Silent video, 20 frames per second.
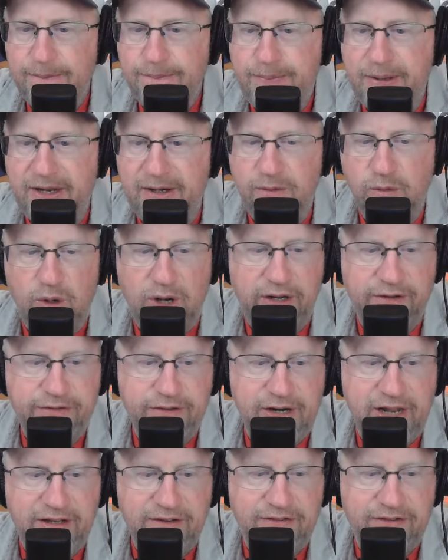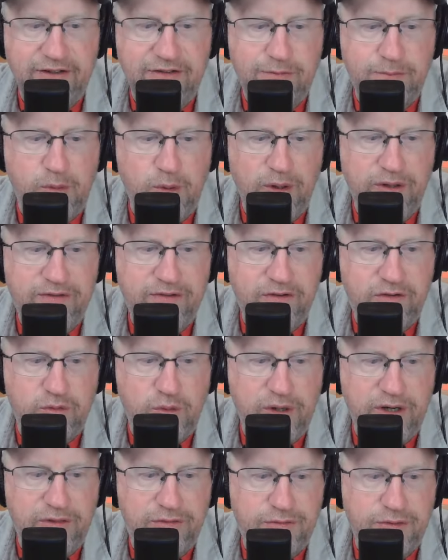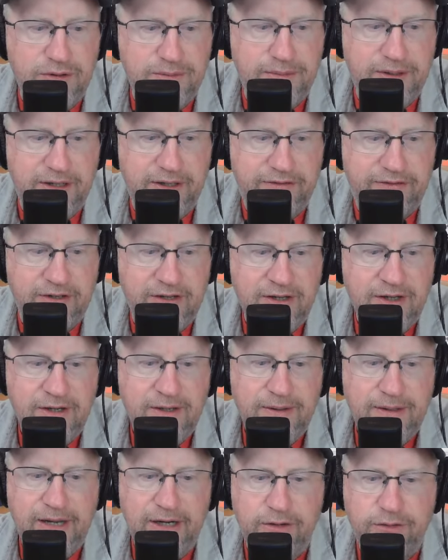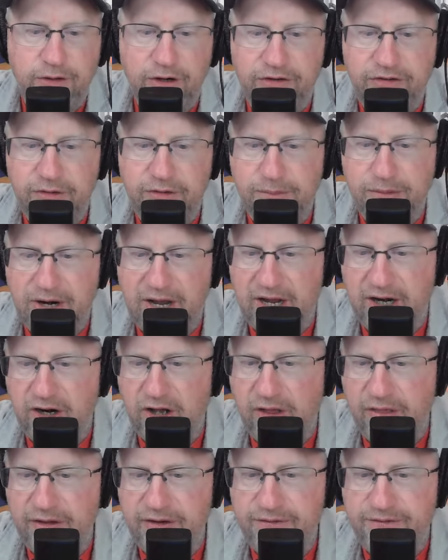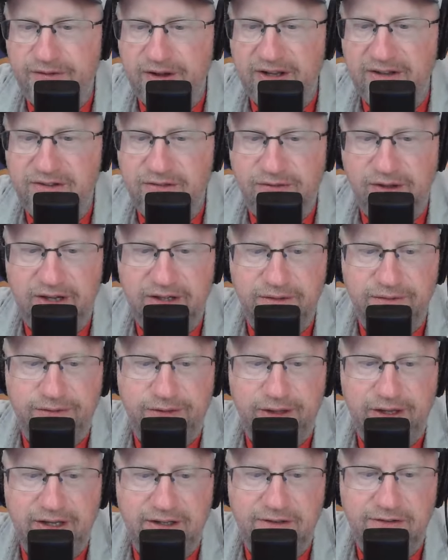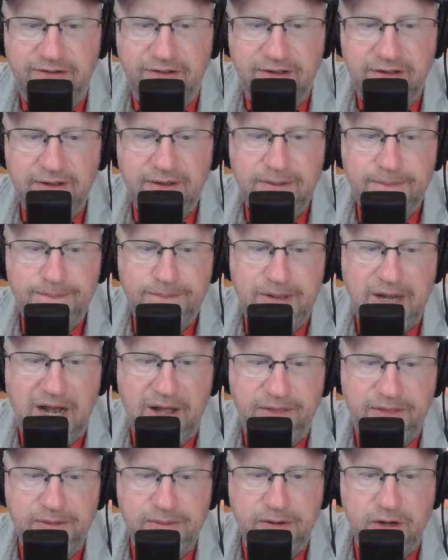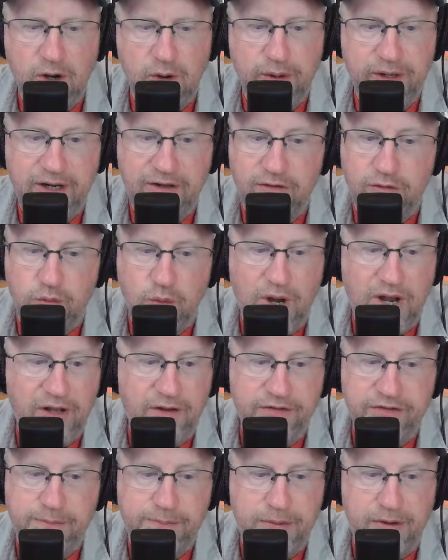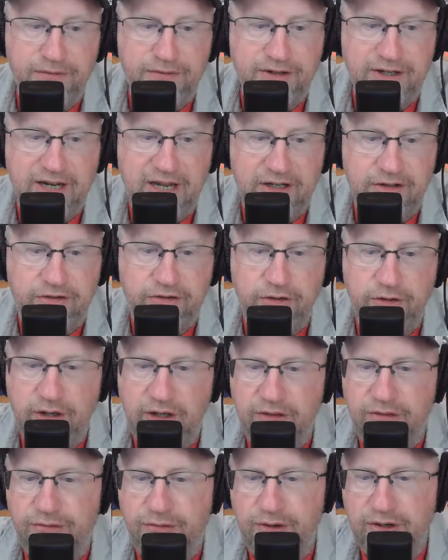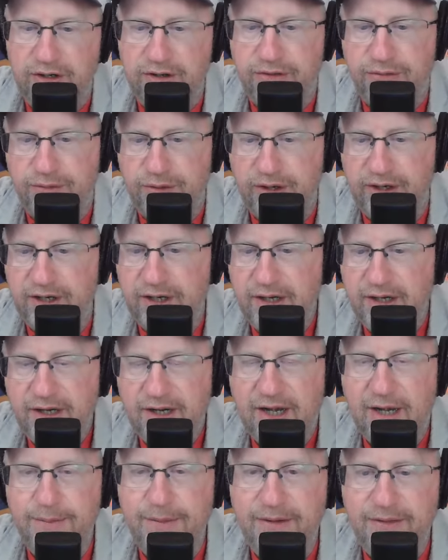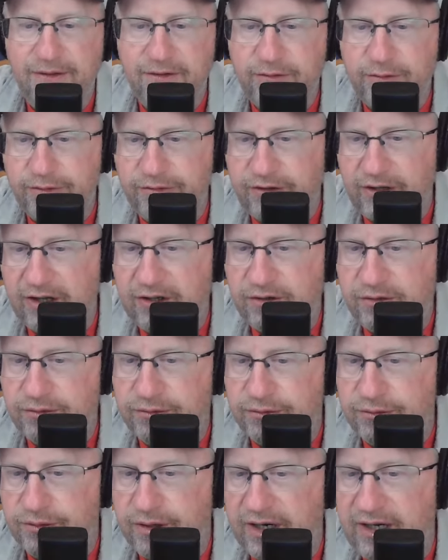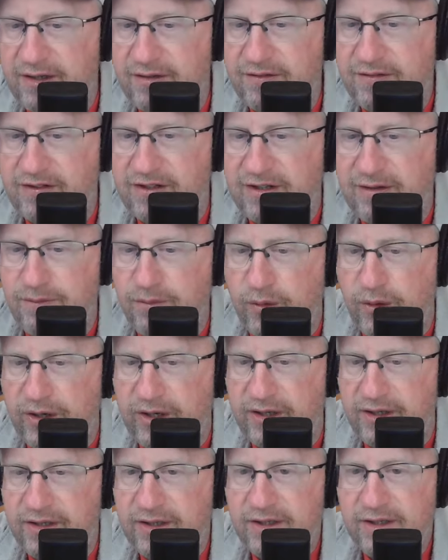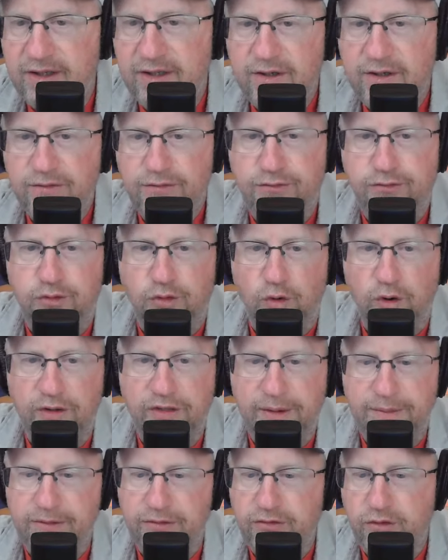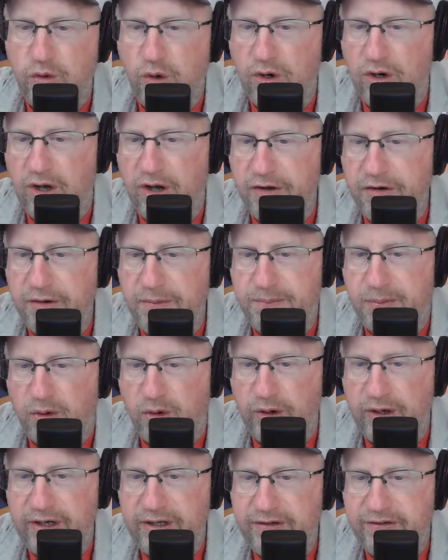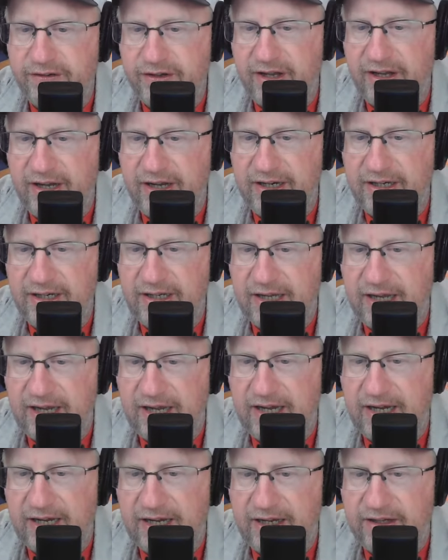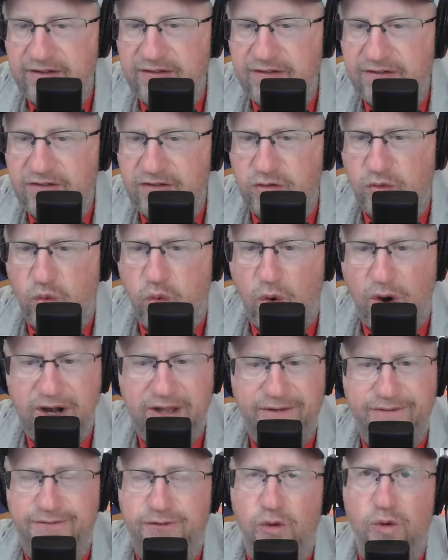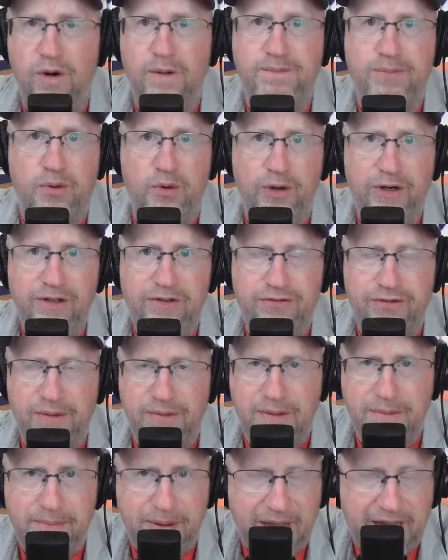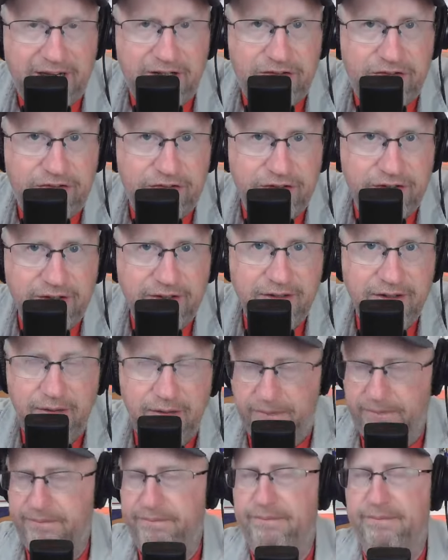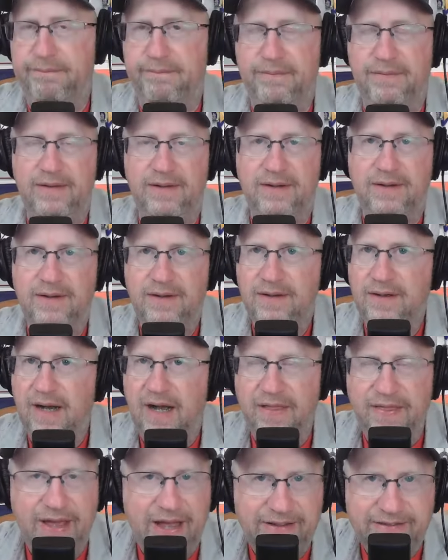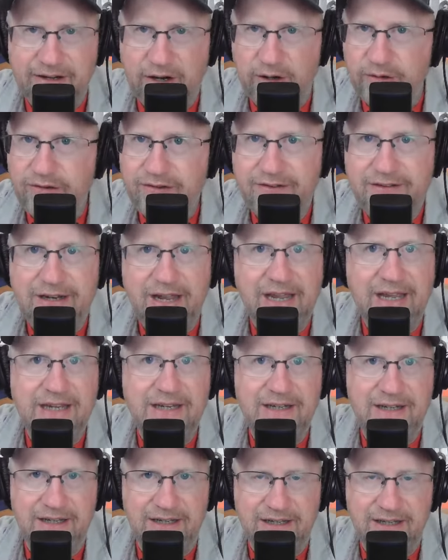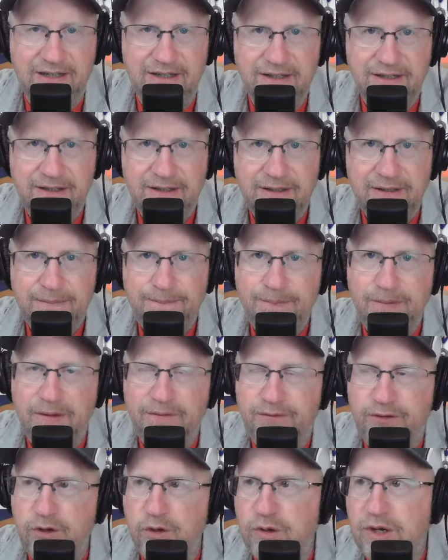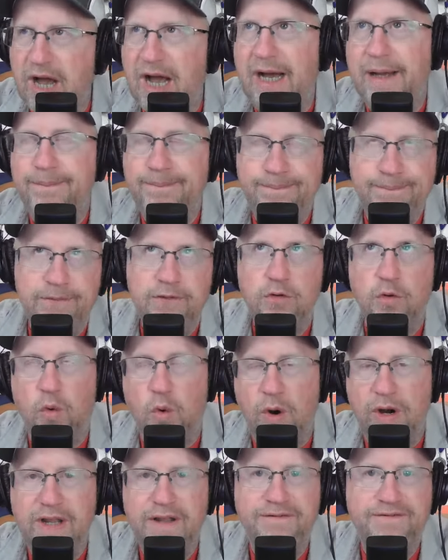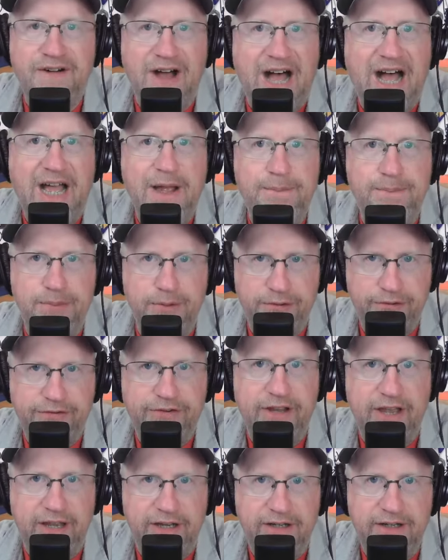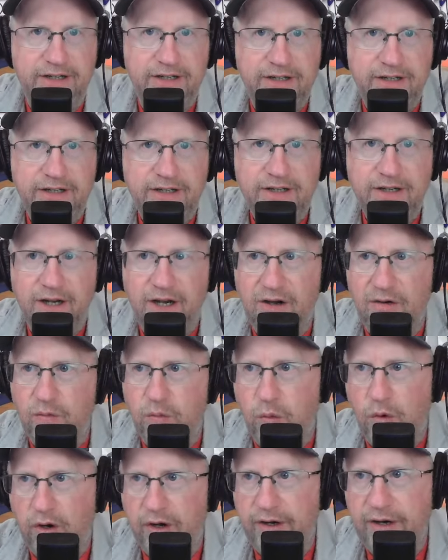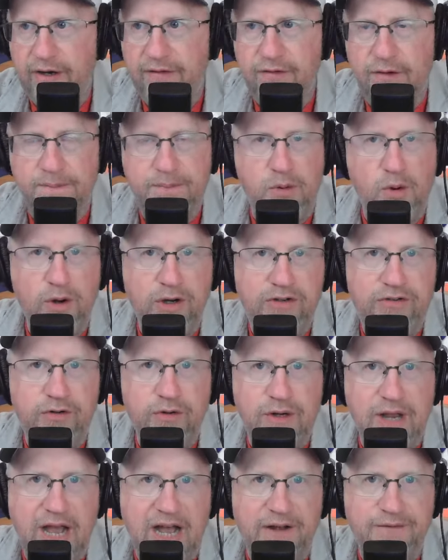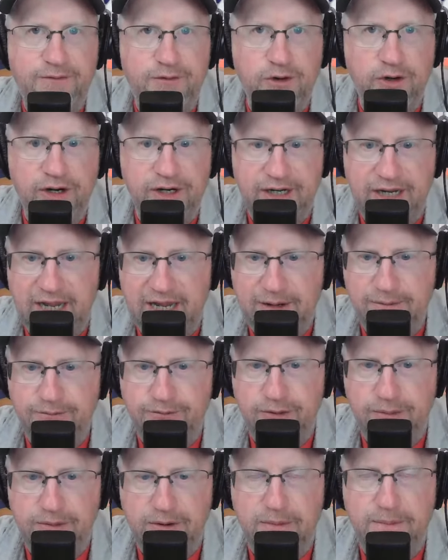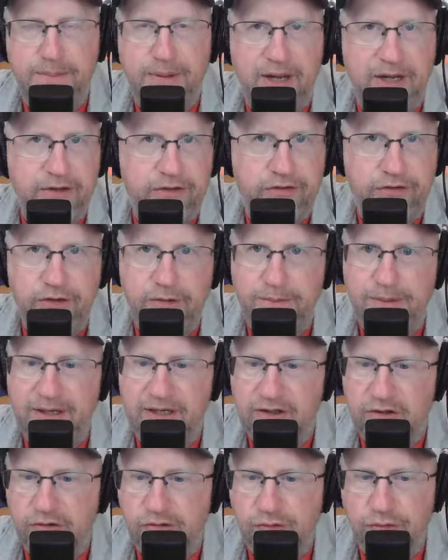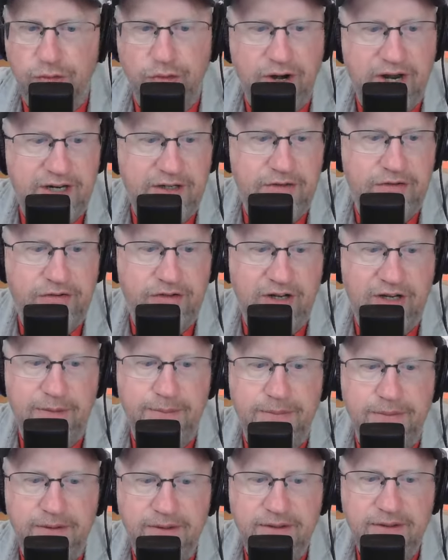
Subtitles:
Peyton Watson had 6 points in 23 minutes, and Christian Brown on the defensive end of things got them going, as well as a perfect night shooting 3 of 3. I mean, this was a great team win for them to score 100 points and get 24 points from the bench. That's outstanding. If you got 25% of whatever points you got for a game from your bench, you'd be in great shape.